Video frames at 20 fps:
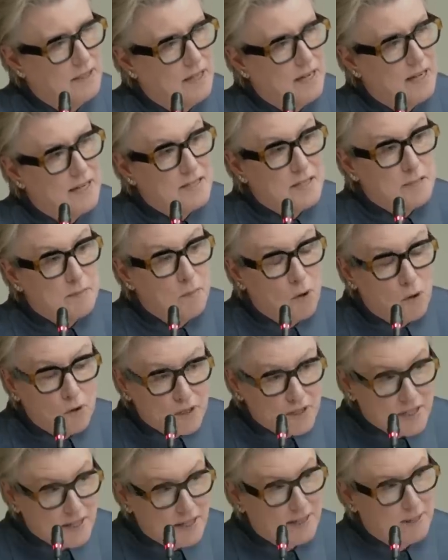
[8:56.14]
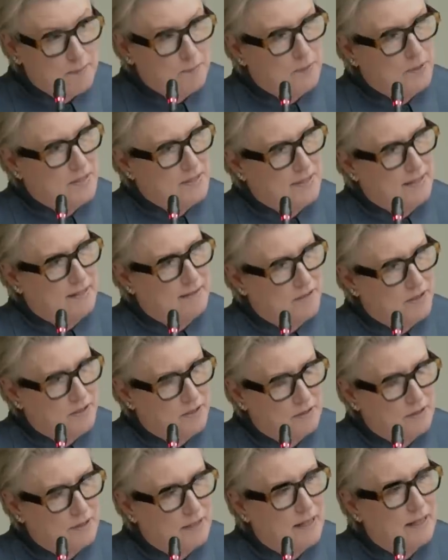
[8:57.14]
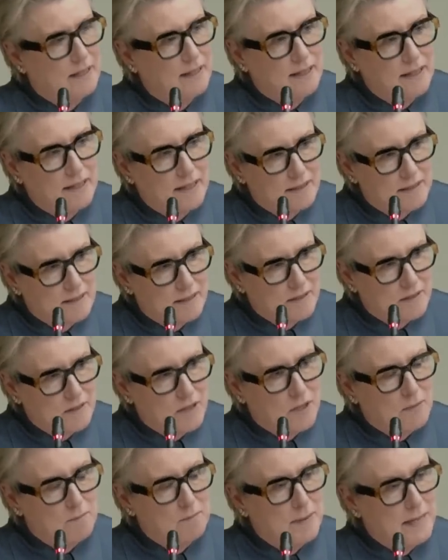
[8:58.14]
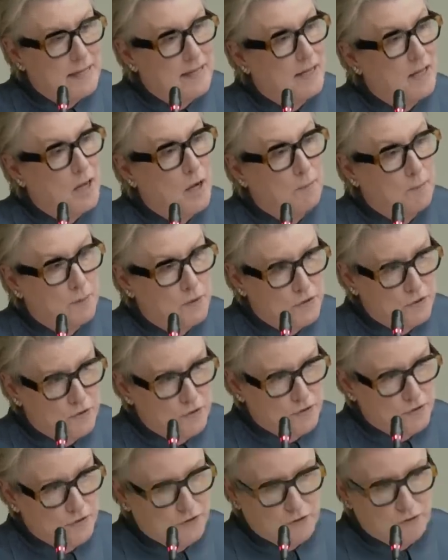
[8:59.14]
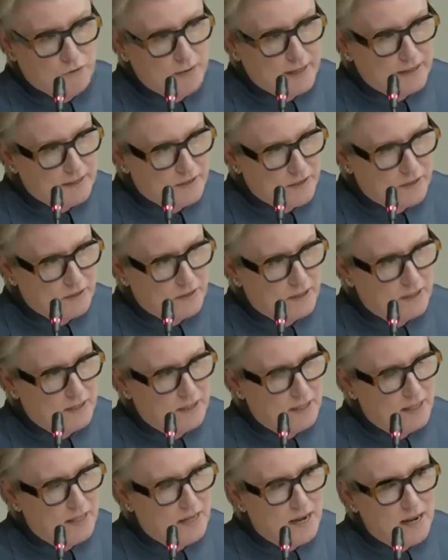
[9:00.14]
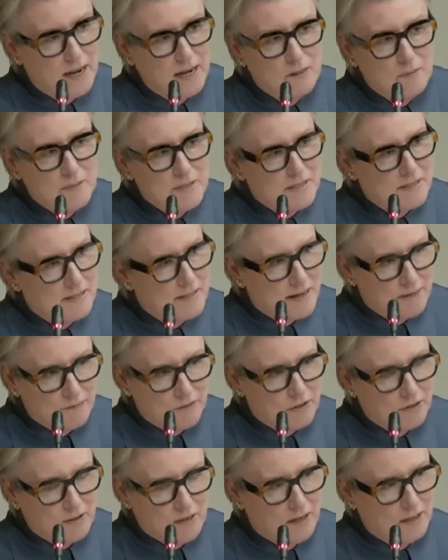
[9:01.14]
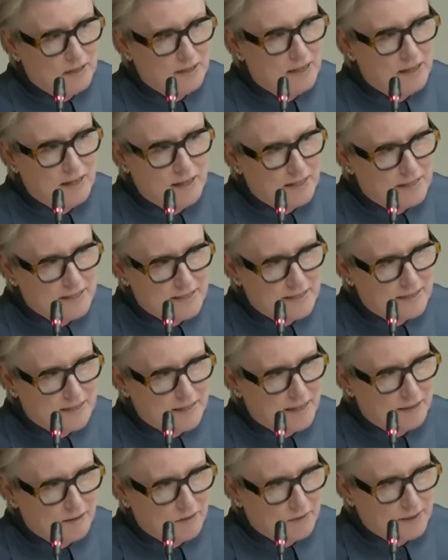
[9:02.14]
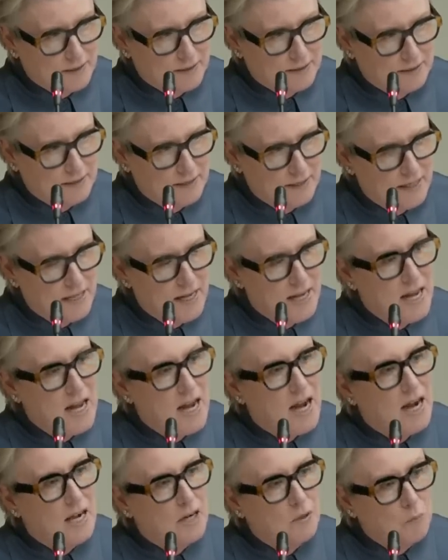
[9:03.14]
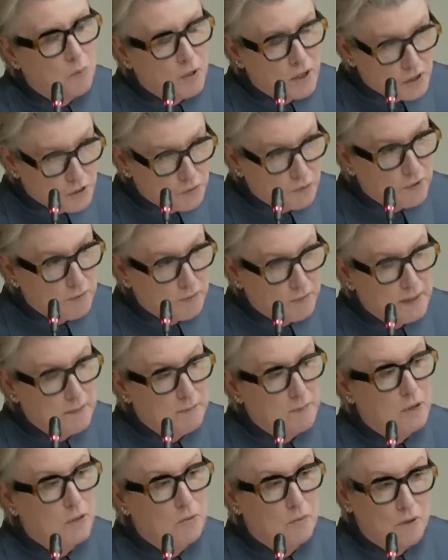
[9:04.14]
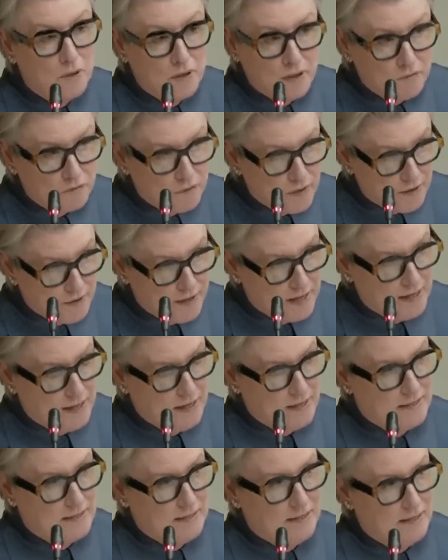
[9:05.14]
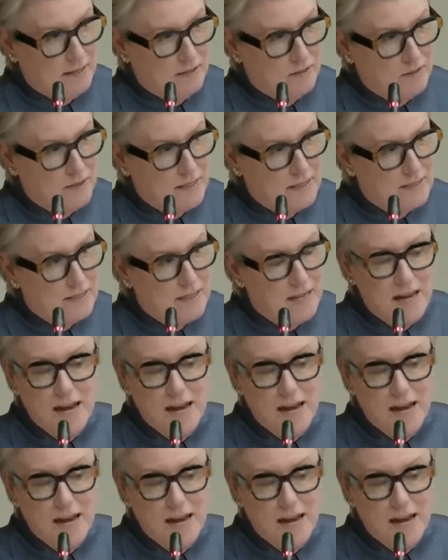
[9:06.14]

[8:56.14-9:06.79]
a small time presenter, and I ended being a producer director. I was never on a high salary. I worked with people who were on very high salaries.